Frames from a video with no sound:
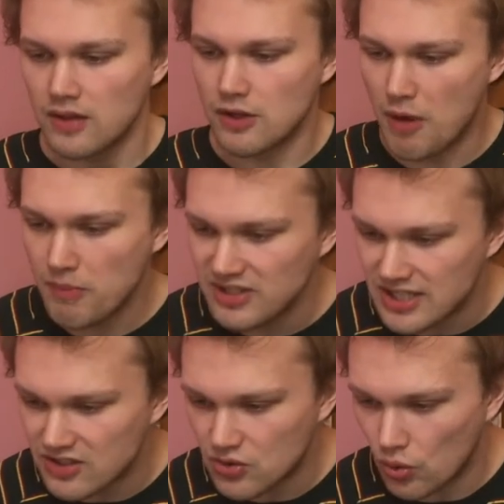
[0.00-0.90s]
The moment
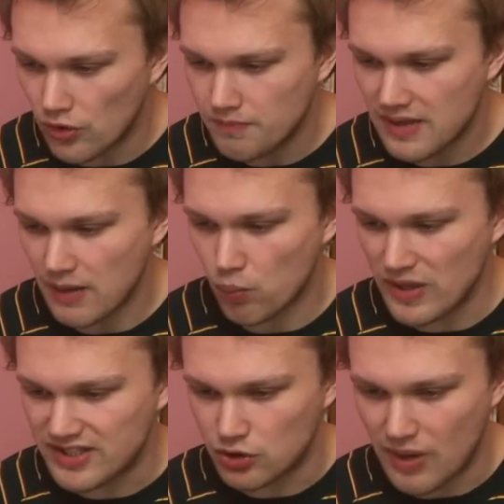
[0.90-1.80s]
it saw them, it
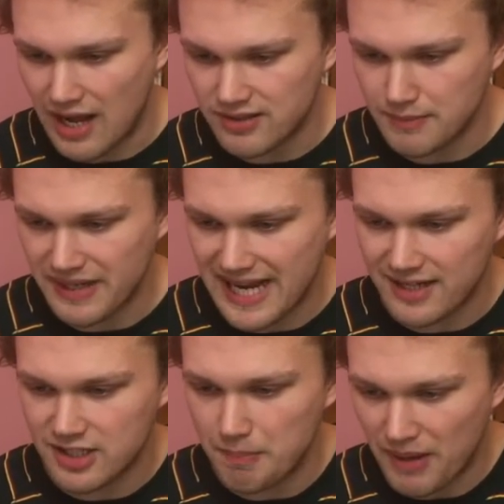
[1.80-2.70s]
whisked round and
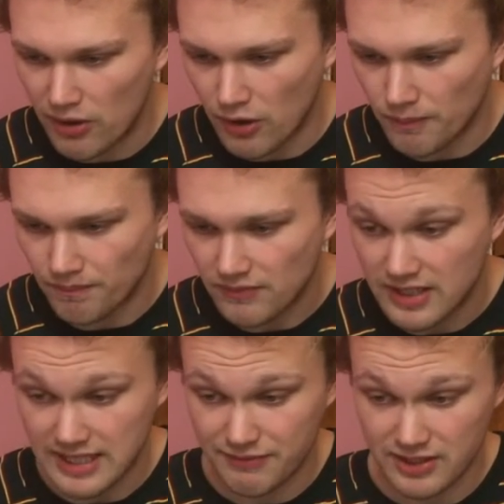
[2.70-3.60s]
began to burrow.
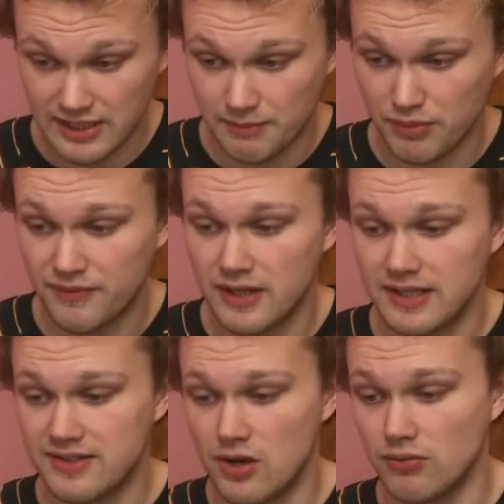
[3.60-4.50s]
It evidently preferred
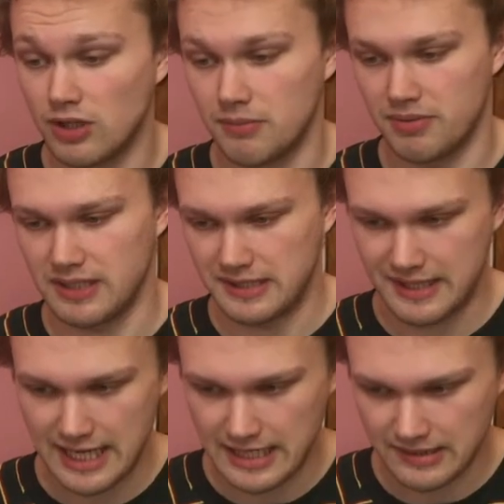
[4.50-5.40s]
its own company to
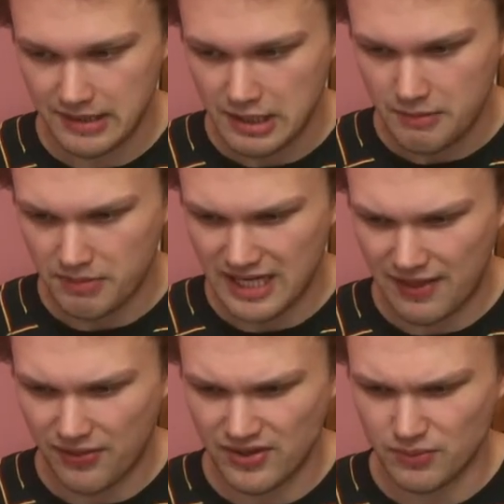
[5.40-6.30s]
theirs, but
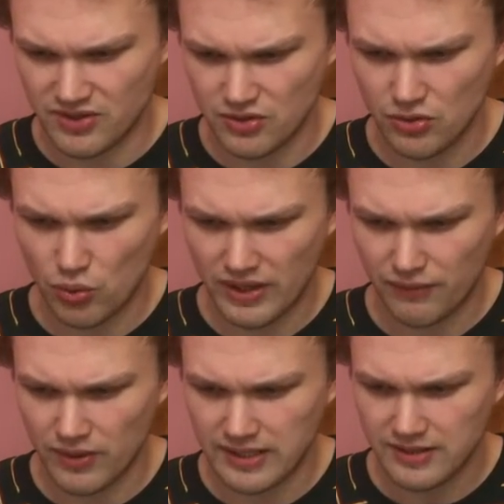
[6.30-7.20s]
Anthea was too quick
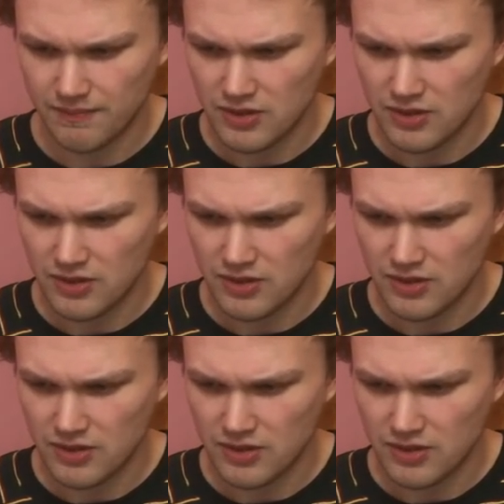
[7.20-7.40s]
for it.